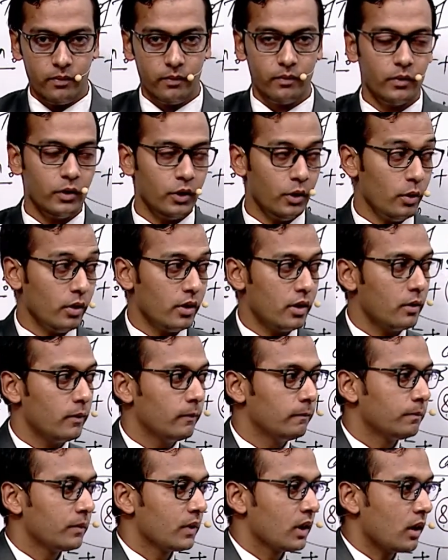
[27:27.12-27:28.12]
use
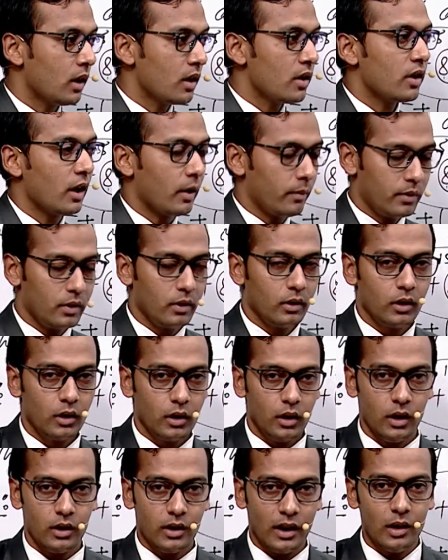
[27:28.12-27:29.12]
concept.
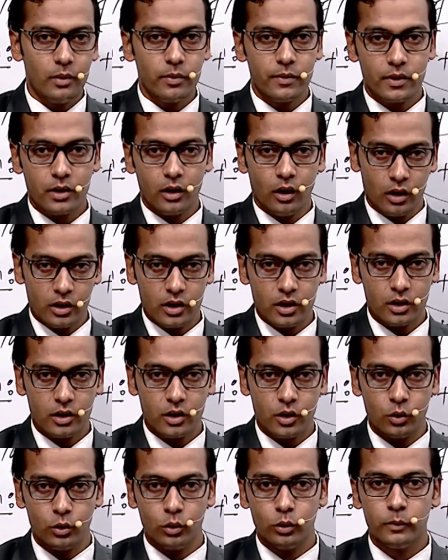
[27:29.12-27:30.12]
It helps us
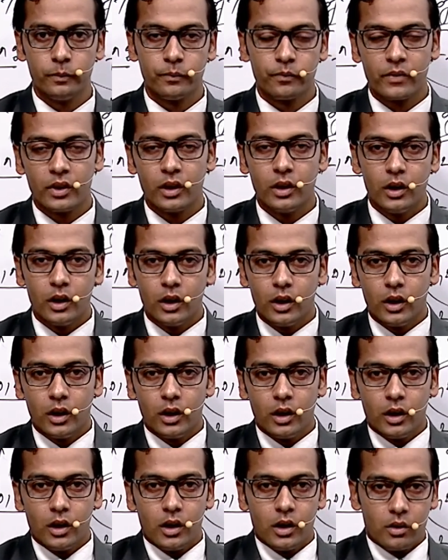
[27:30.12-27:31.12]
to
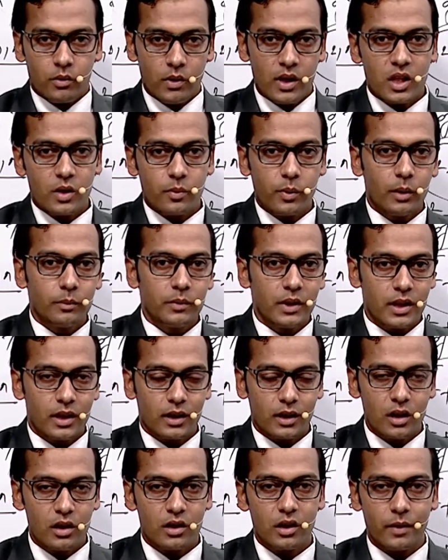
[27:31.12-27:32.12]
transform this
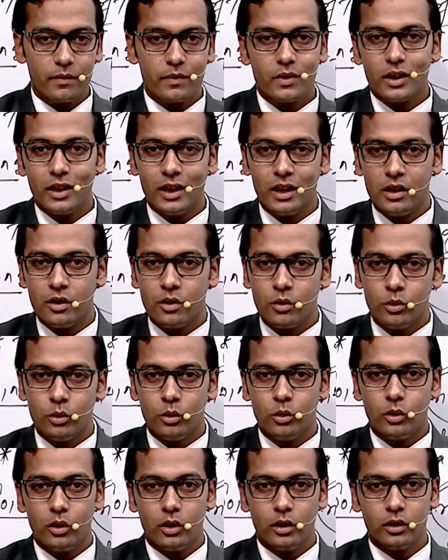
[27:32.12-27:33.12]
concept into
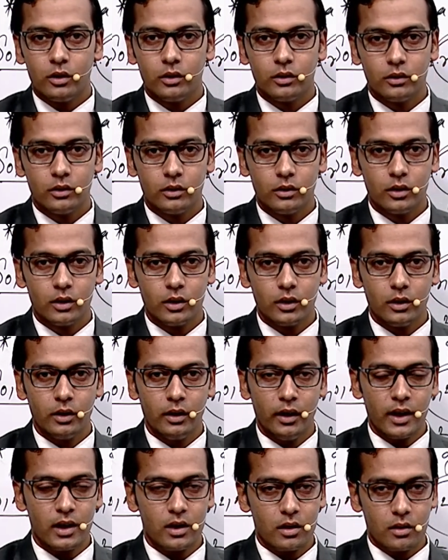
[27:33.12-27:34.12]

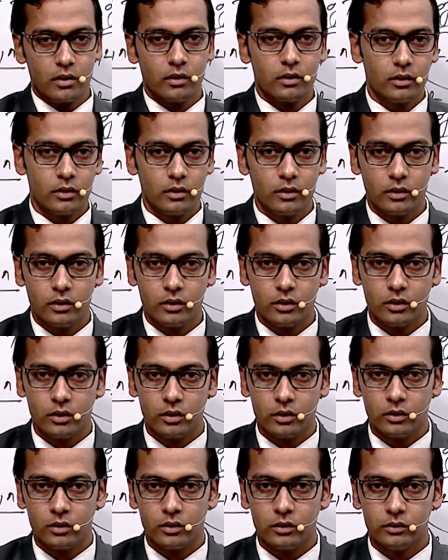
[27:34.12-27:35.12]
next
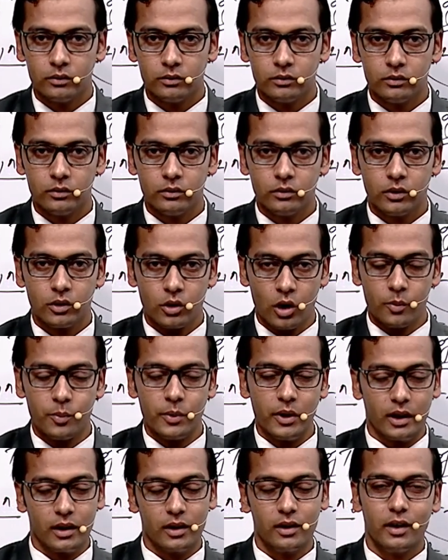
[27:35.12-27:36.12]

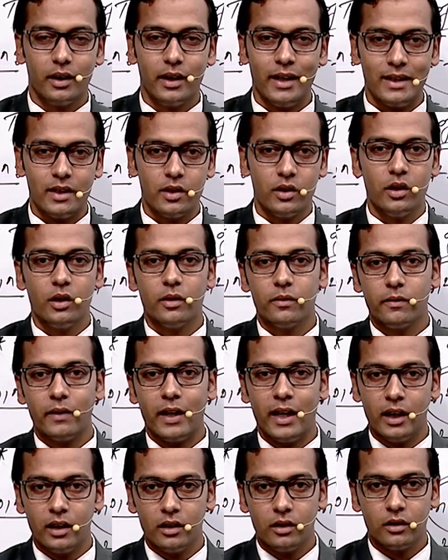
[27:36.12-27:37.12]
topic, HCF
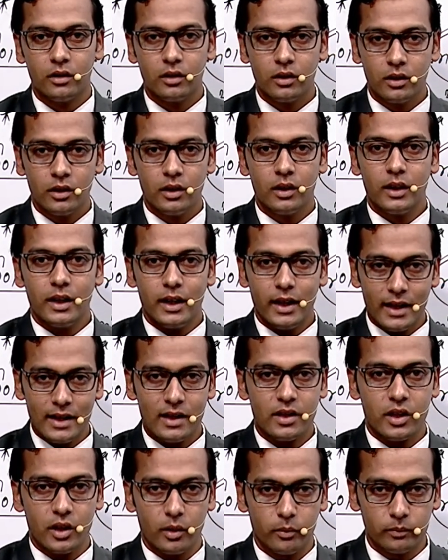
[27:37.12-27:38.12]
and
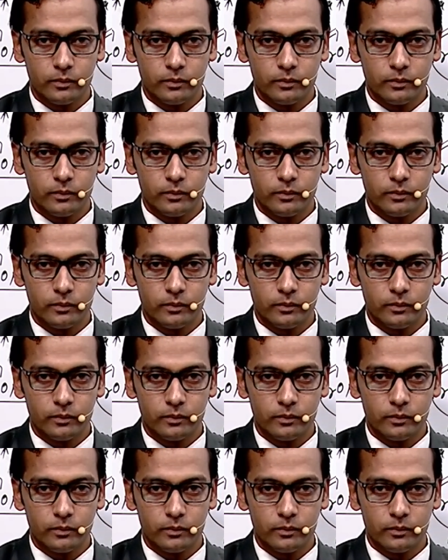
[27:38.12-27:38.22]
LCM.